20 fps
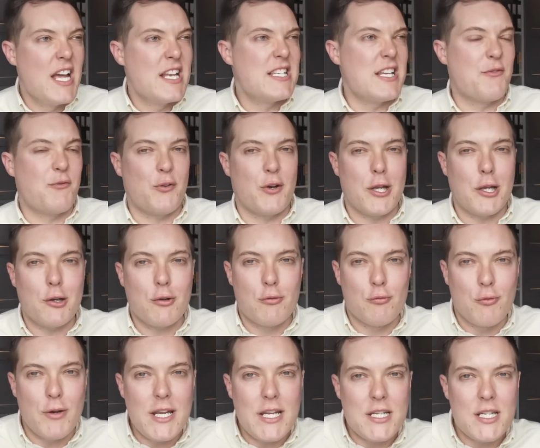different
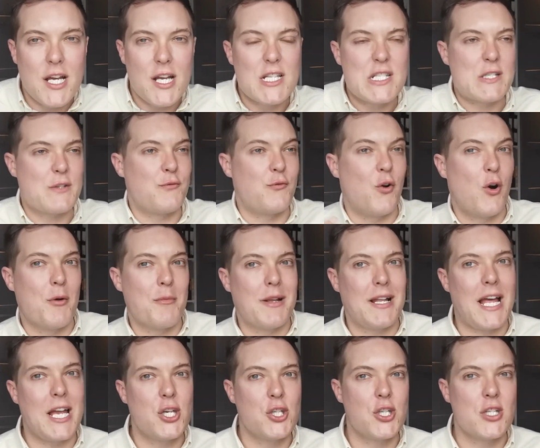ingredients,
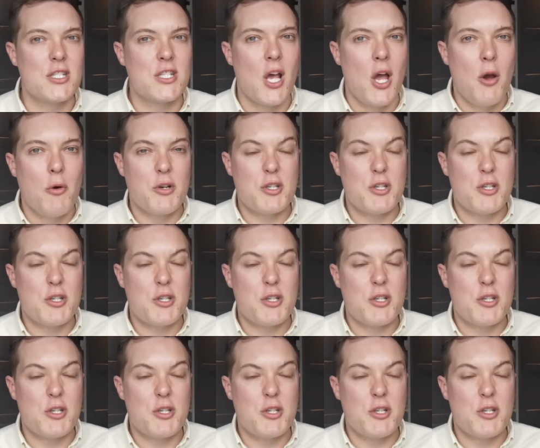formulations,